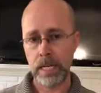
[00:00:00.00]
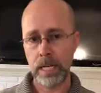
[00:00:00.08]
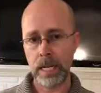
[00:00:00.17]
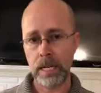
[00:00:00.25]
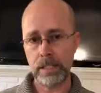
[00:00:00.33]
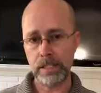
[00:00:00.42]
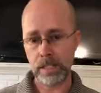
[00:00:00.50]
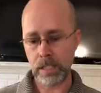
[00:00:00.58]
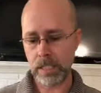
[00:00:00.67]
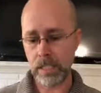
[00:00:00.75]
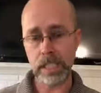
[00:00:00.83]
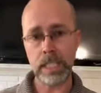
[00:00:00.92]
Uh, she
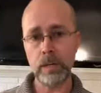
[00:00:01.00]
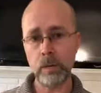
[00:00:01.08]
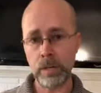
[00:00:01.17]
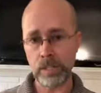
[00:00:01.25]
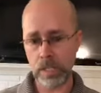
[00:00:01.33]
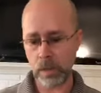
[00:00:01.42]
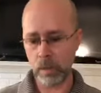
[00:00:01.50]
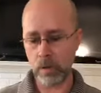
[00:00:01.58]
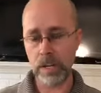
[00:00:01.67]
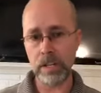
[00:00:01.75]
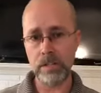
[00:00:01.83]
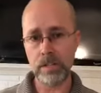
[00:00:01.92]
couldn't get what she
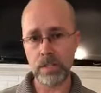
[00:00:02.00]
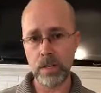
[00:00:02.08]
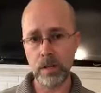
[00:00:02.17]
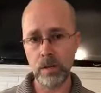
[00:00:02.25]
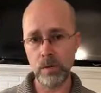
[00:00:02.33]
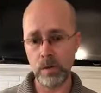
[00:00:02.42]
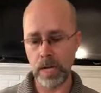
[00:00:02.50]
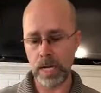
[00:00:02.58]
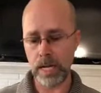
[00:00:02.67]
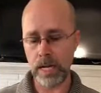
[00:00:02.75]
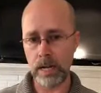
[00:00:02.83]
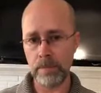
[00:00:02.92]
wanted, so
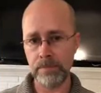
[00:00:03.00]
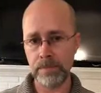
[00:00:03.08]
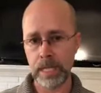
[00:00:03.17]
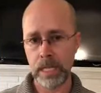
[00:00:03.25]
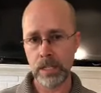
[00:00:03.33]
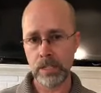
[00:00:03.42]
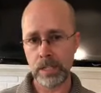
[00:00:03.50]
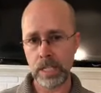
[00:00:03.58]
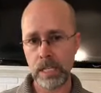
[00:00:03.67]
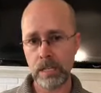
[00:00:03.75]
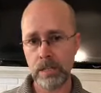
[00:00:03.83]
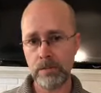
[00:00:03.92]
um,
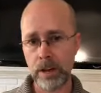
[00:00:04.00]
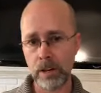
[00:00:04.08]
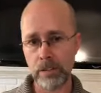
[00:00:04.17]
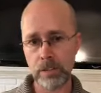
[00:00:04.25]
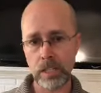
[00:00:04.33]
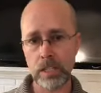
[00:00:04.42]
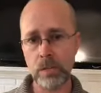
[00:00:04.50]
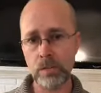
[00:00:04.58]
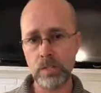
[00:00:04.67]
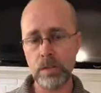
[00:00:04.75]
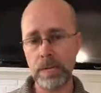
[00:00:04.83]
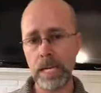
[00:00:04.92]
she falsely
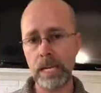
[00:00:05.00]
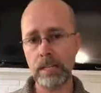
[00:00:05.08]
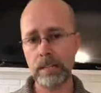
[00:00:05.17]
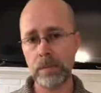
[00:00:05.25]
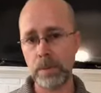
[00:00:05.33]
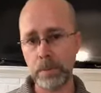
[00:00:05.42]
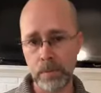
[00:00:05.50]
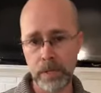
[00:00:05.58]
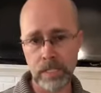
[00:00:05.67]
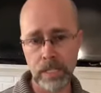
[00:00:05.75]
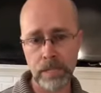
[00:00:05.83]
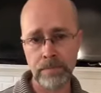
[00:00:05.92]
accused him. He ends up in
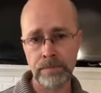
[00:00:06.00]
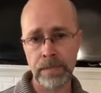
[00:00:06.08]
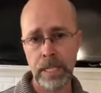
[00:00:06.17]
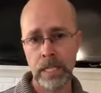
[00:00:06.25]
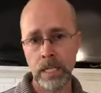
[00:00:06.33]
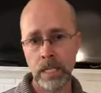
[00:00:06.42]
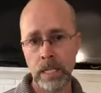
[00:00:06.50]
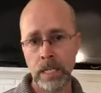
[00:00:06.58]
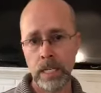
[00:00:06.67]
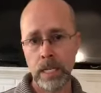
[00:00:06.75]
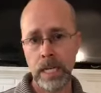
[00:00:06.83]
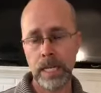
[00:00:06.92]
prison.
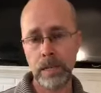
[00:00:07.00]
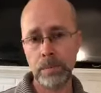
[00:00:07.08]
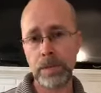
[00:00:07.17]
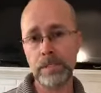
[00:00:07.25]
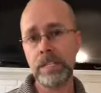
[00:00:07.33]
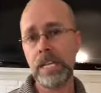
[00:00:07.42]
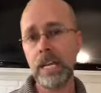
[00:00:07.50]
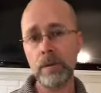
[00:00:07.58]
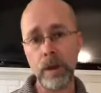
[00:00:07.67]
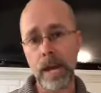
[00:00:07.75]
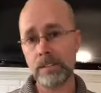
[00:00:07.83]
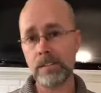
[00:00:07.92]
And in prison, he
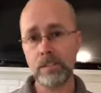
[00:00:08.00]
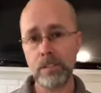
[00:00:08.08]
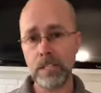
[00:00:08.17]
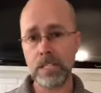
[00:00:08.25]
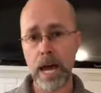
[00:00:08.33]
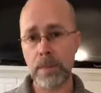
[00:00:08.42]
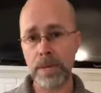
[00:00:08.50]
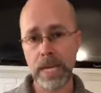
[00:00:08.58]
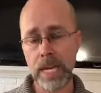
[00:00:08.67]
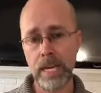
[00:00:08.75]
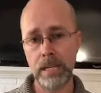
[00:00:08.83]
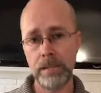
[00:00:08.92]
rises to the top
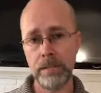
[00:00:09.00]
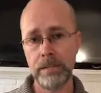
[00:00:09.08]
again.